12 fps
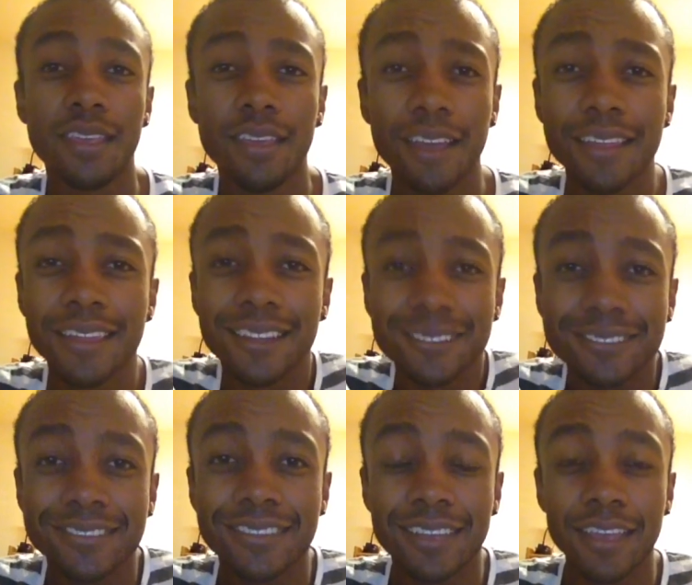Hi there,
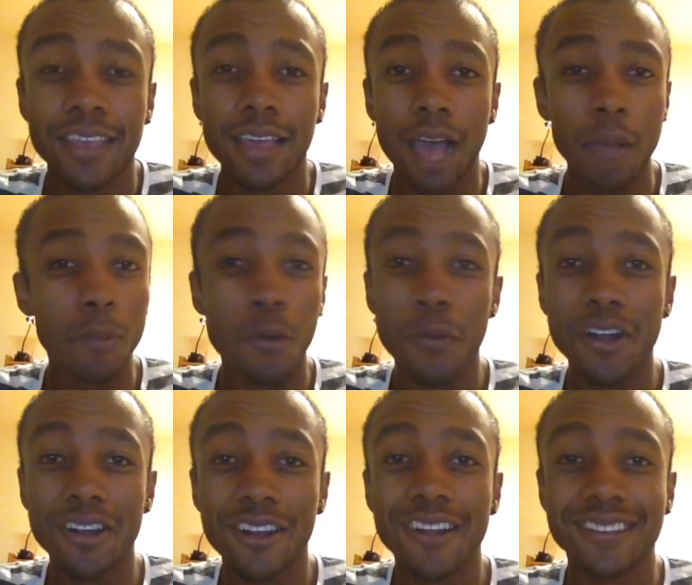I'm Omar
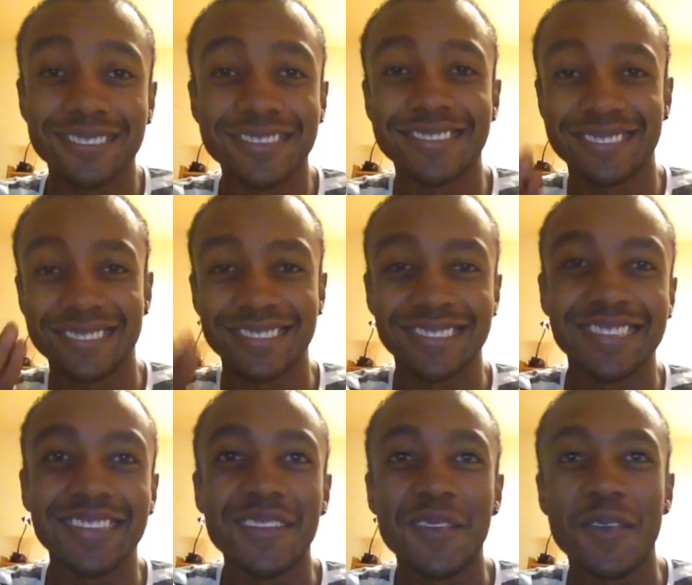Nerdin.
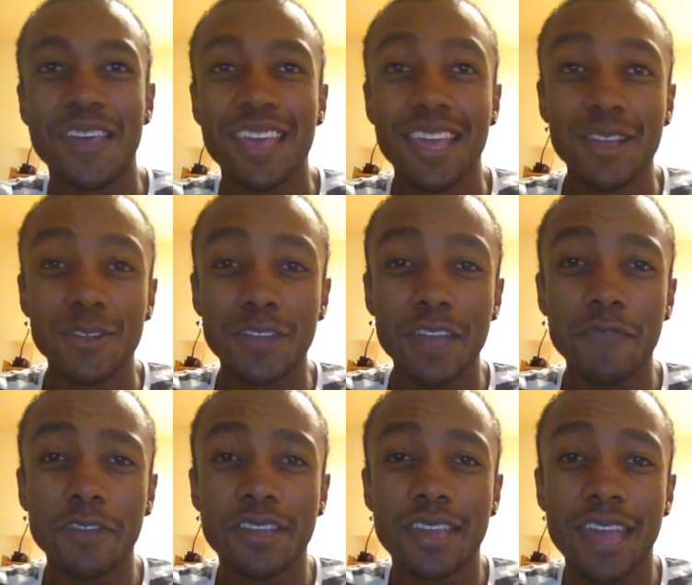
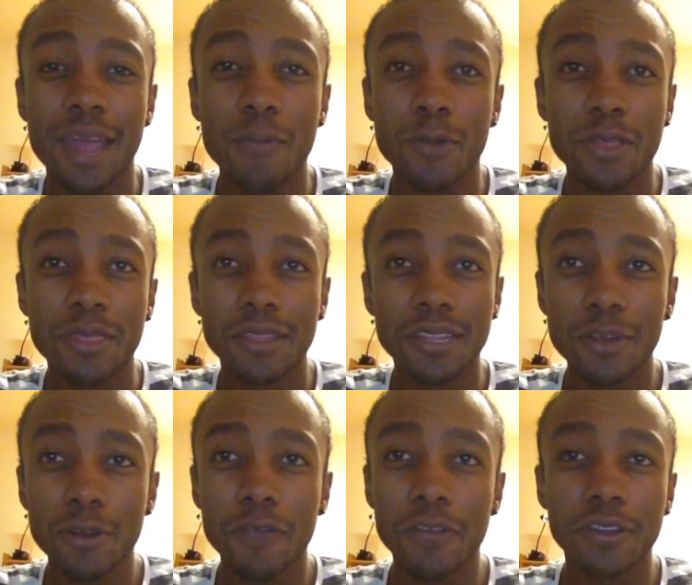David Cameron, the
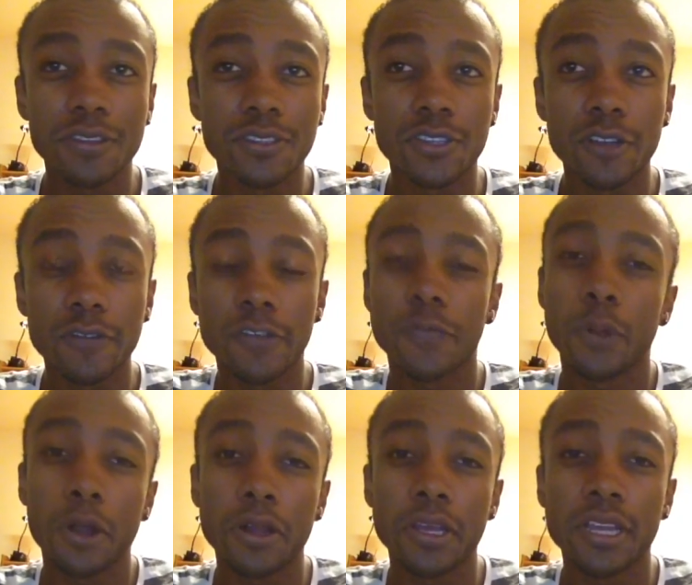leader of the Conservative
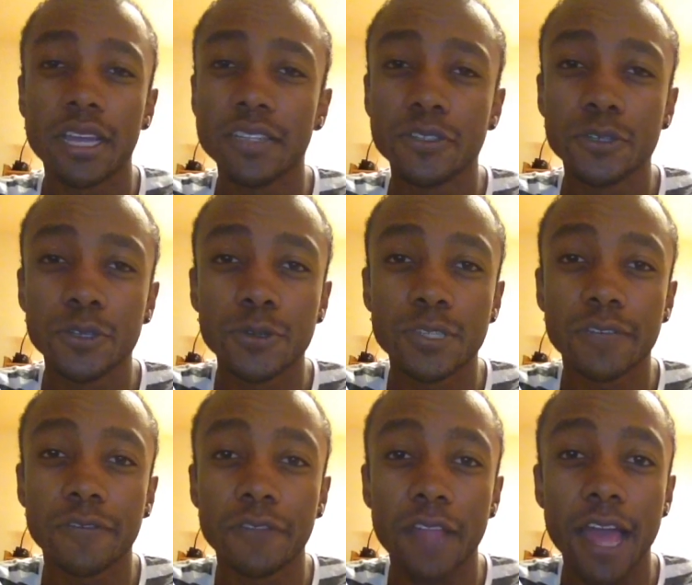Party, introduced
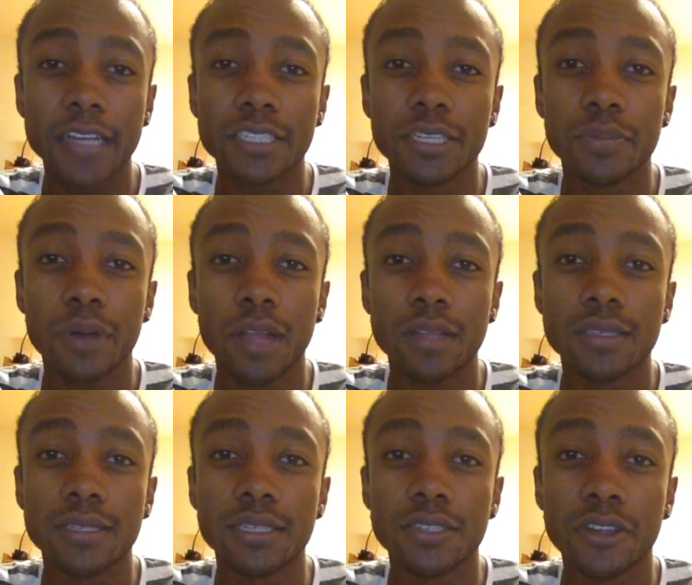a flagship
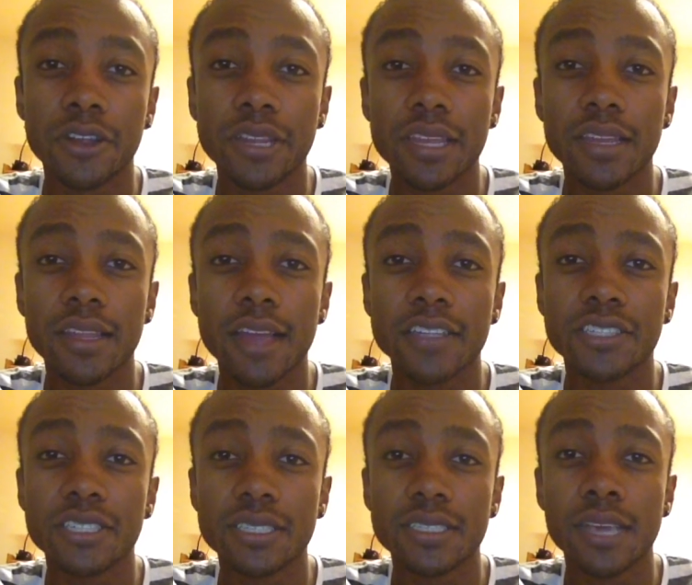policy during the
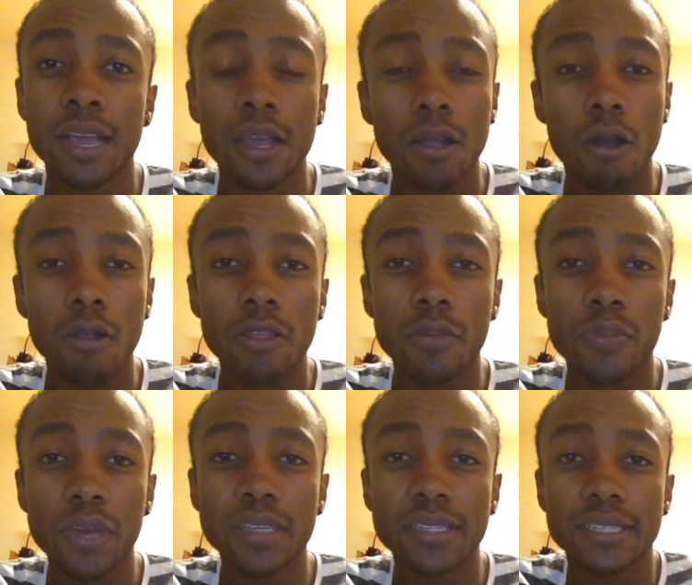elections called the
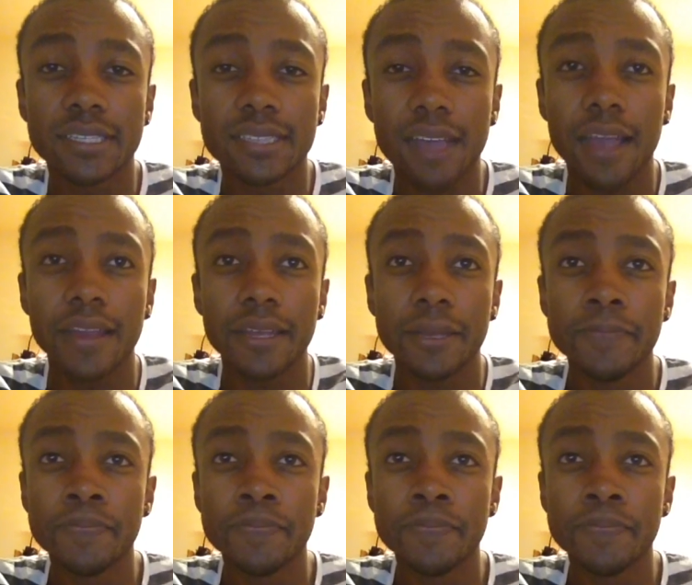Big Society.